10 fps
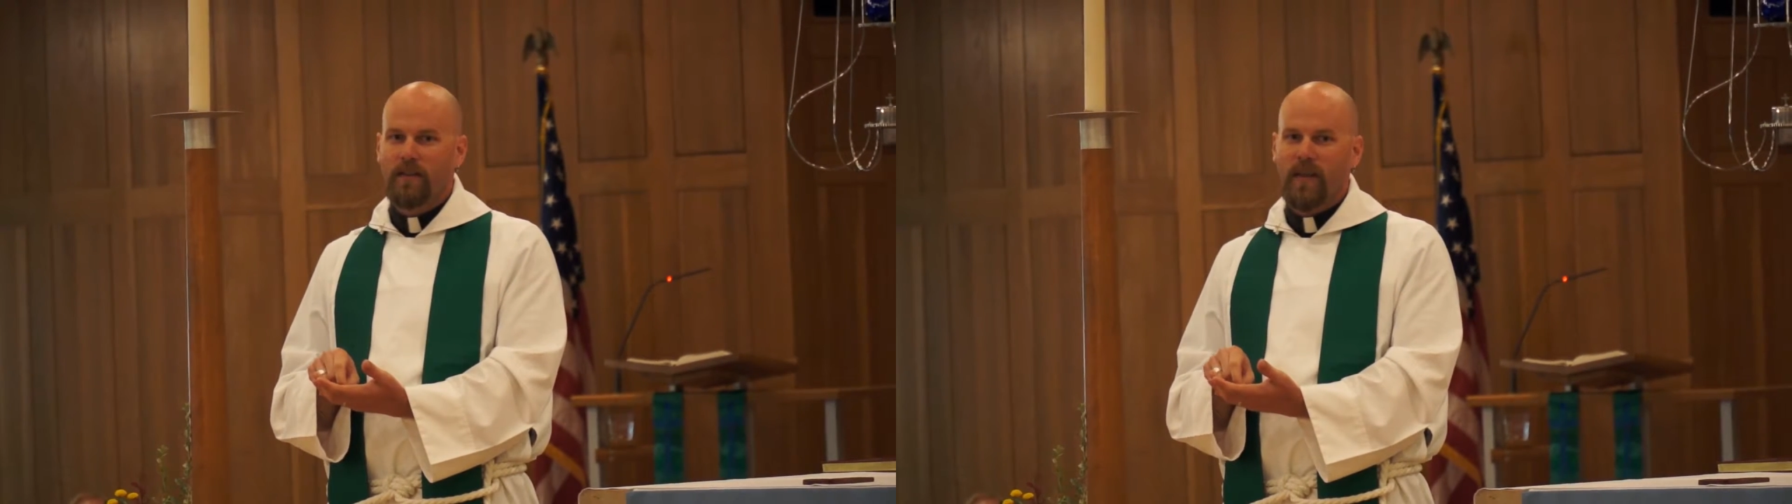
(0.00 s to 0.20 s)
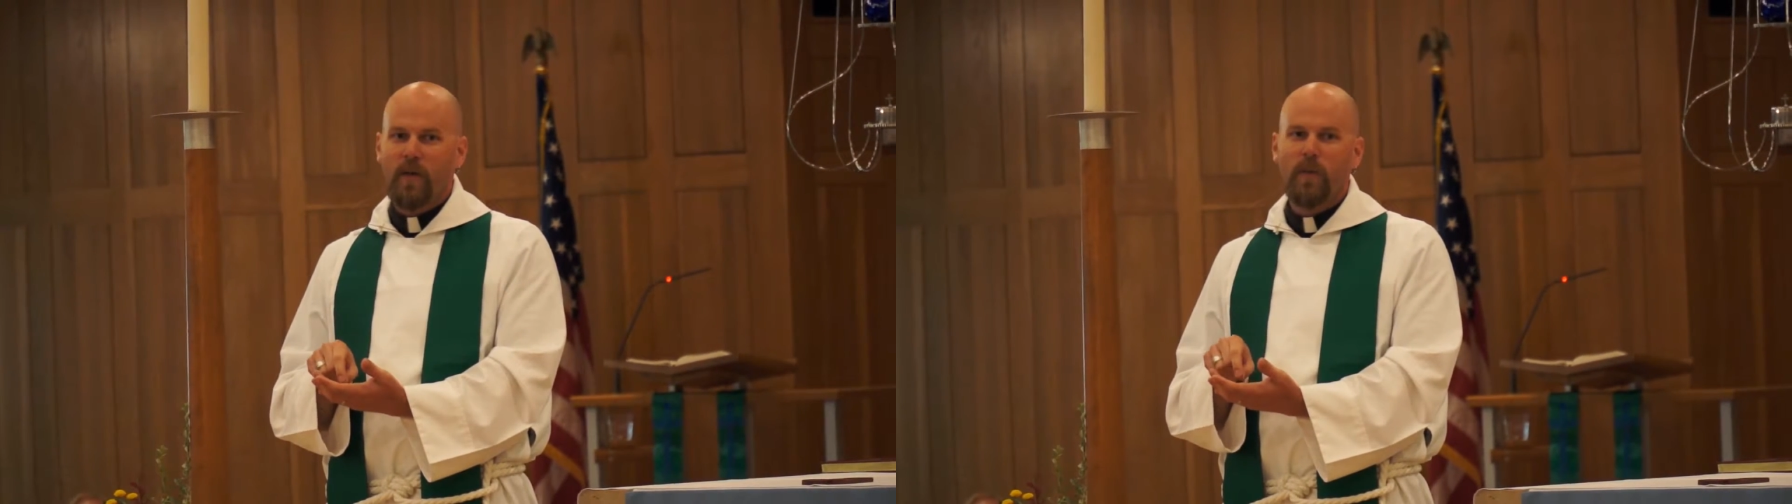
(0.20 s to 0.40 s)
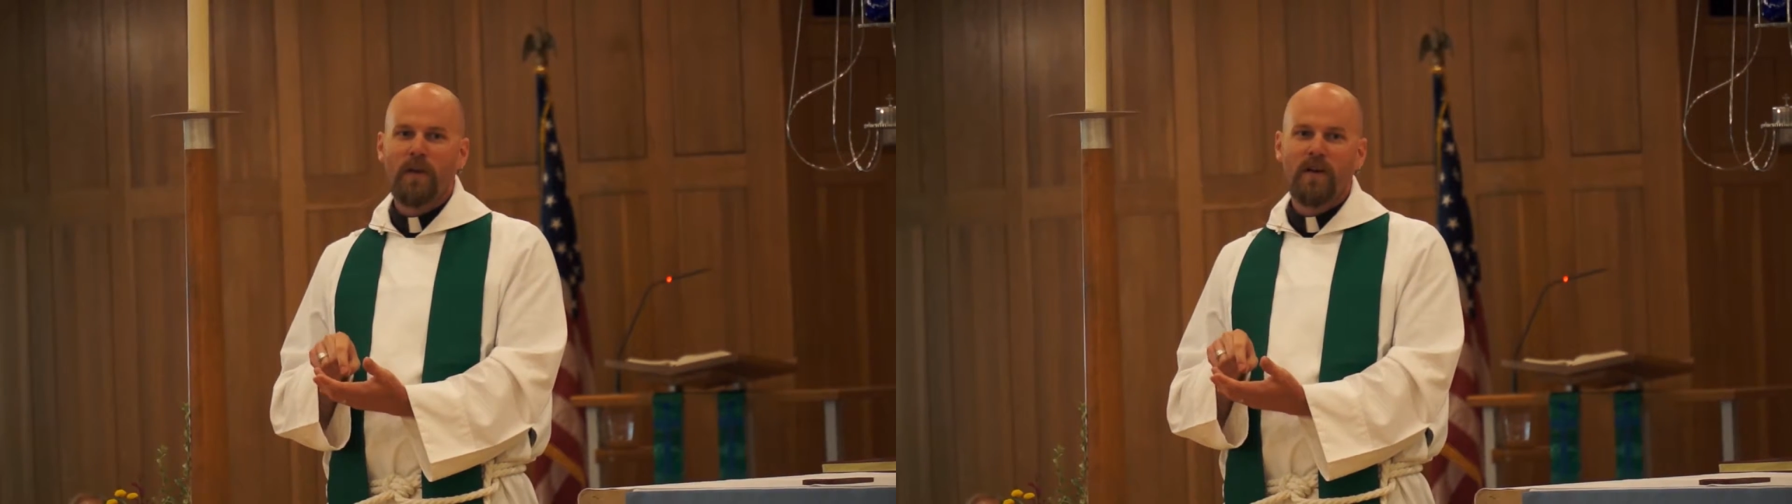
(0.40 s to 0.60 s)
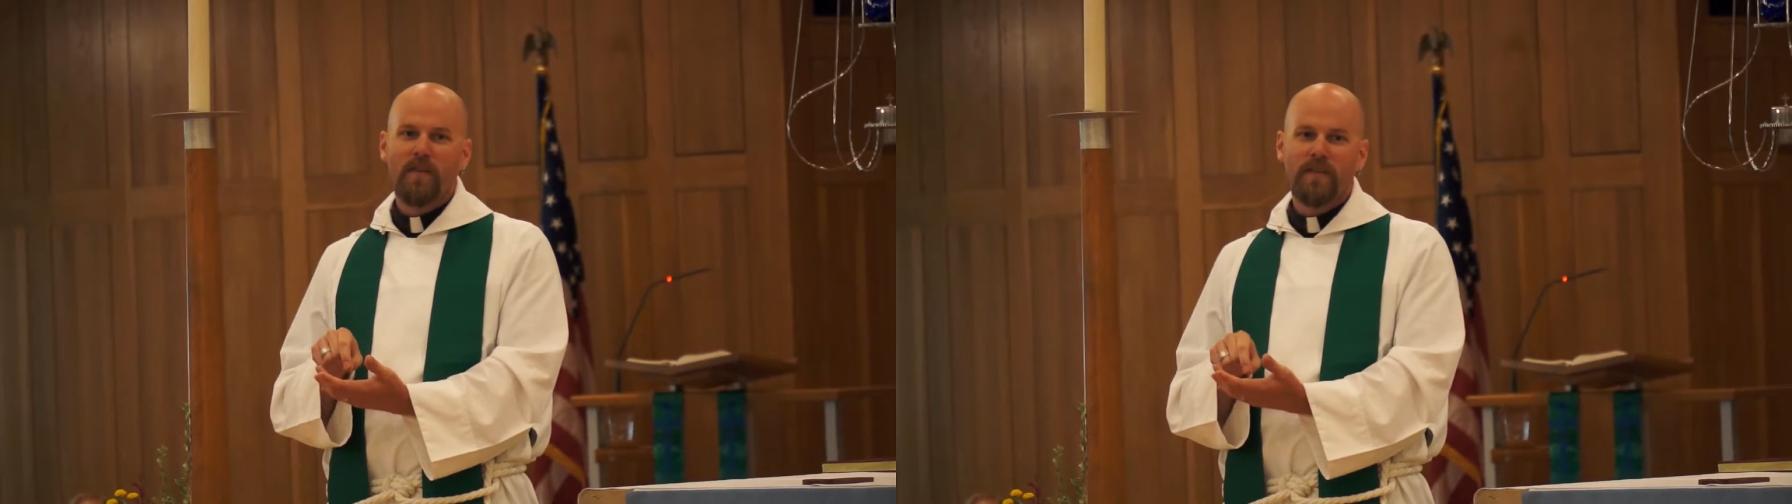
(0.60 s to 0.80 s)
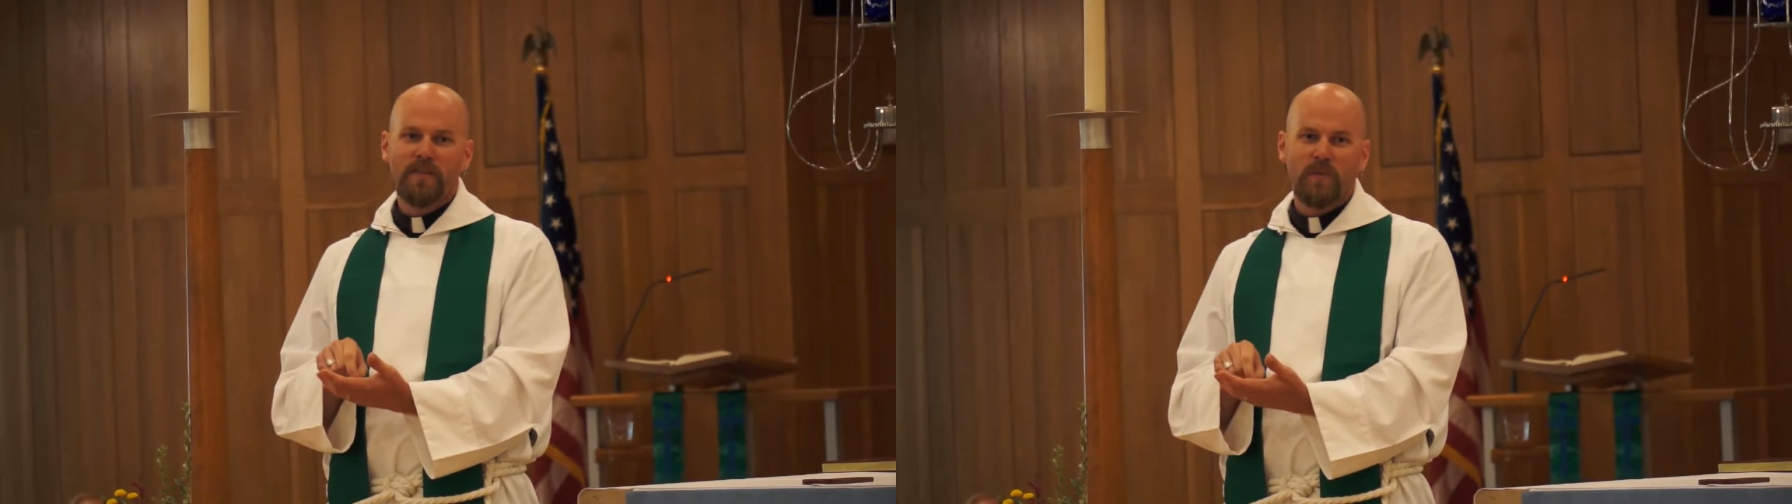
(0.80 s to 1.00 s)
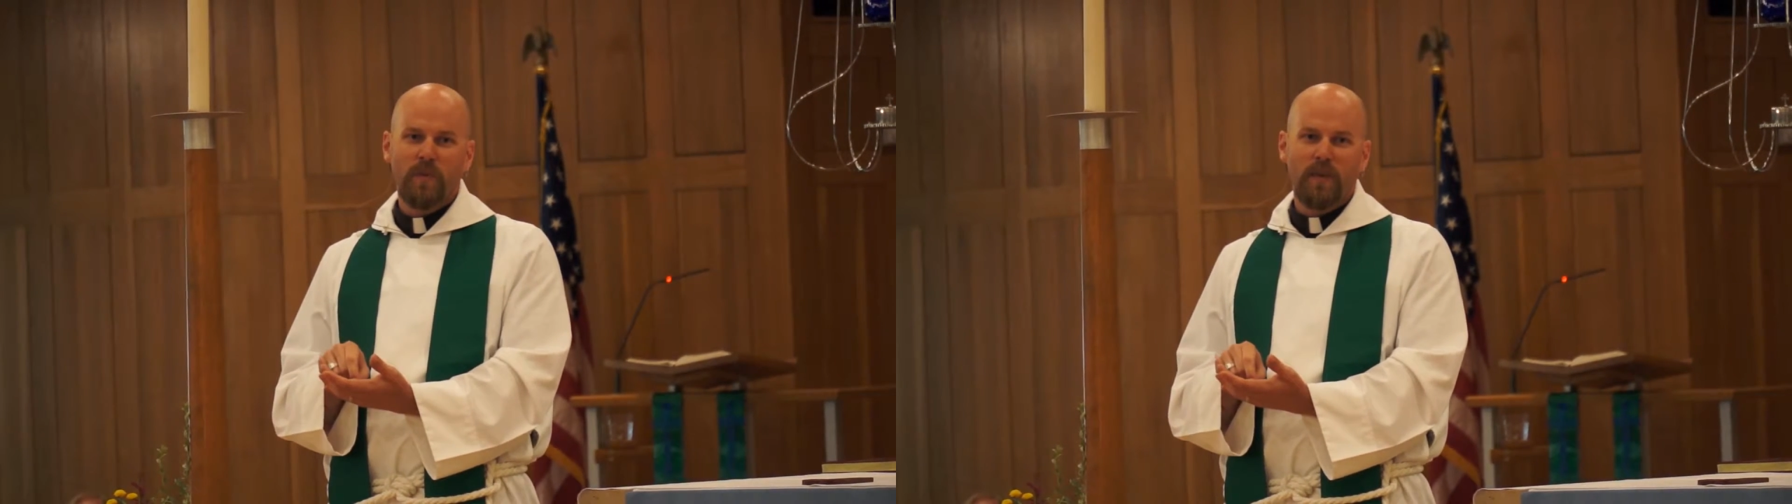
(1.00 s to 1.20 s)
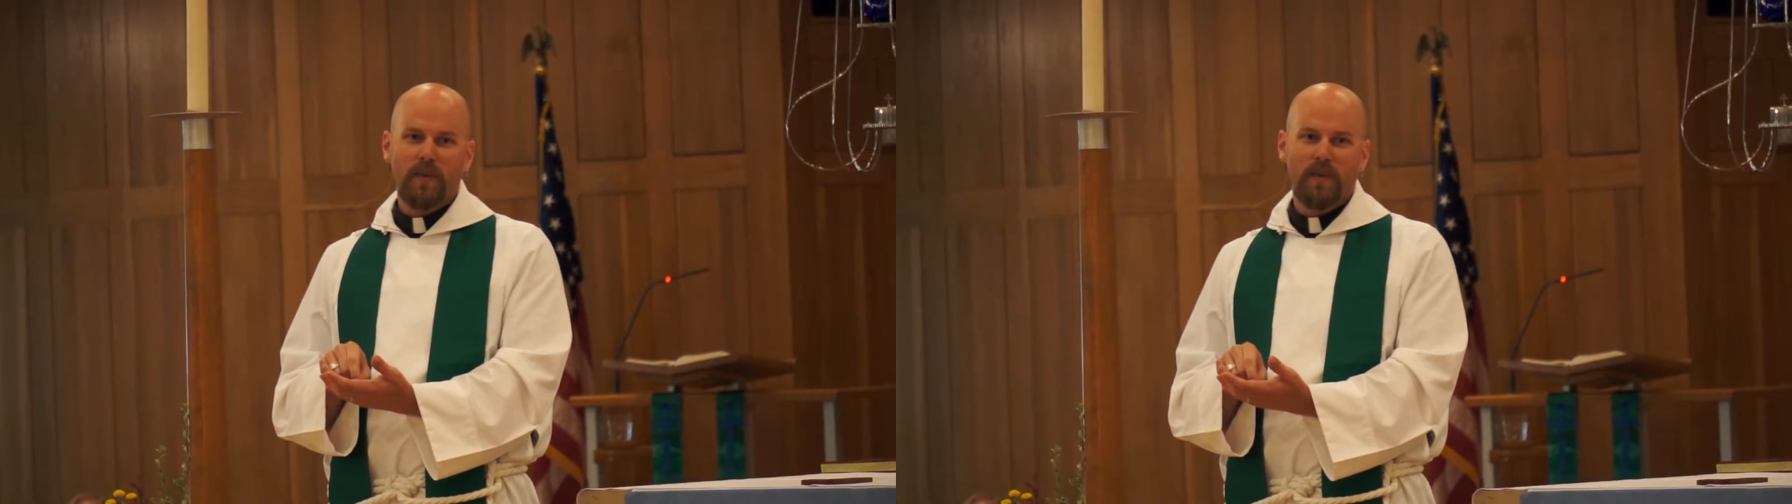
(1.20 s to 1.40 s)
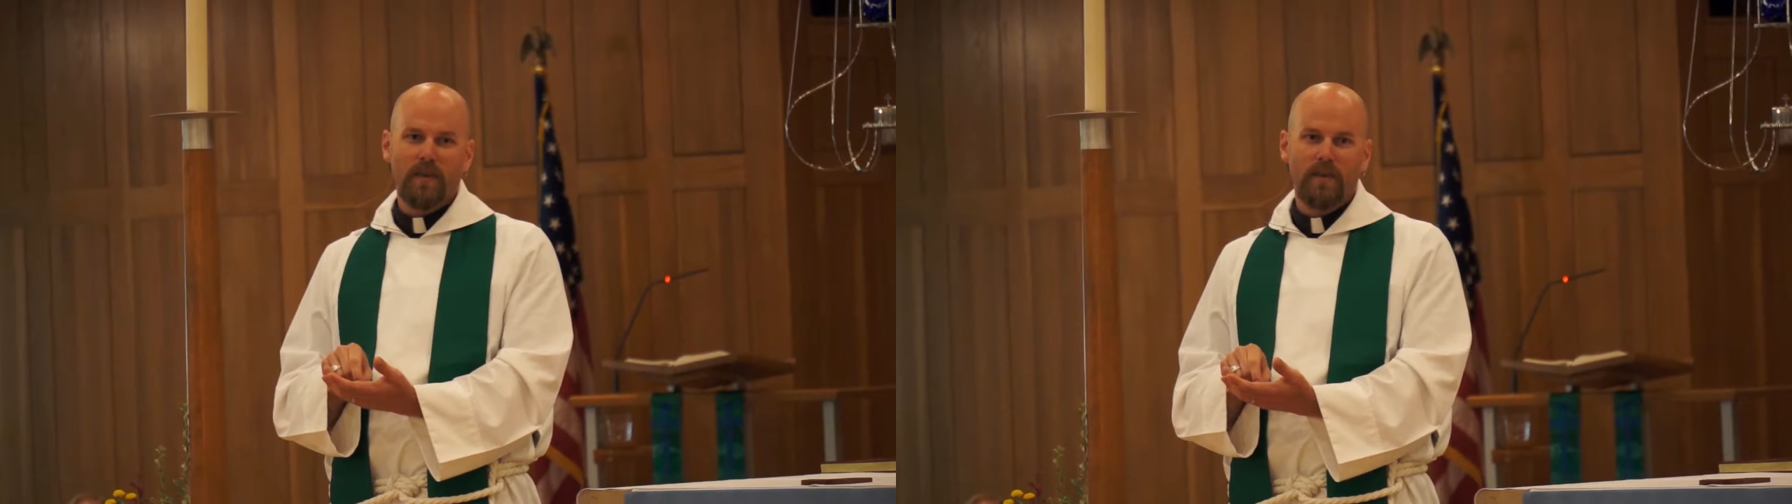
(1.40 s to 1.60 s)
like we are this
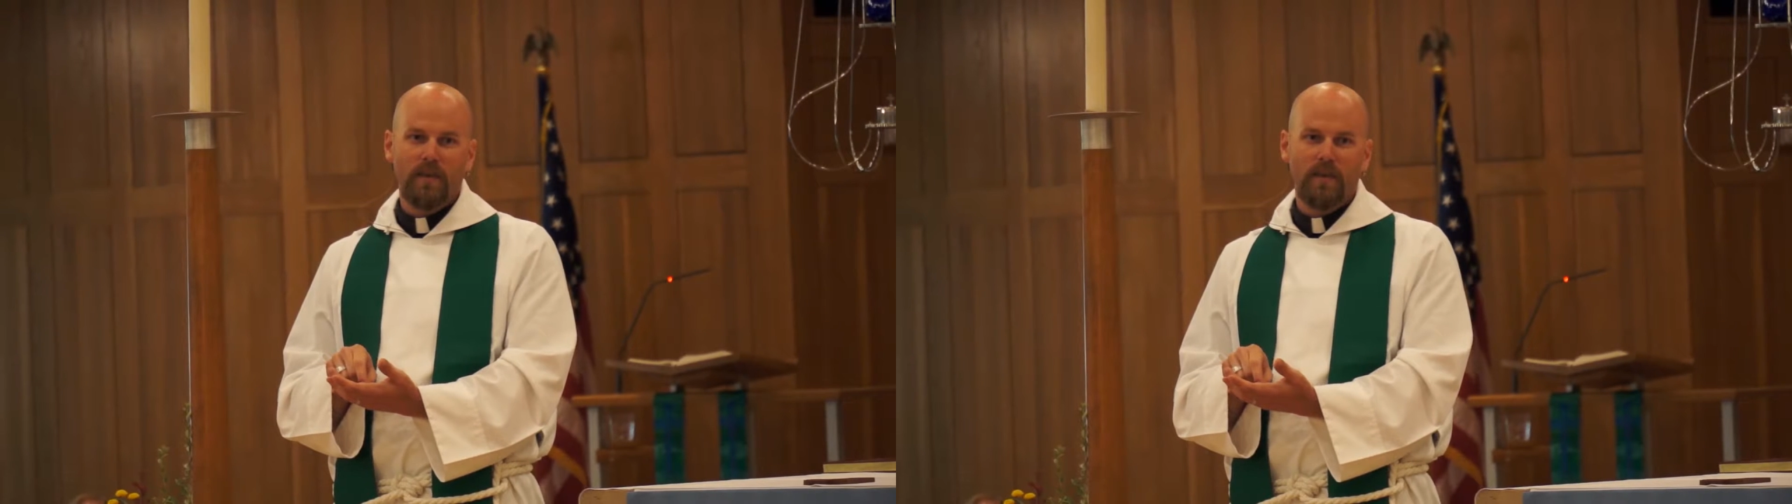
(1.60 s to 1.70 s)
week,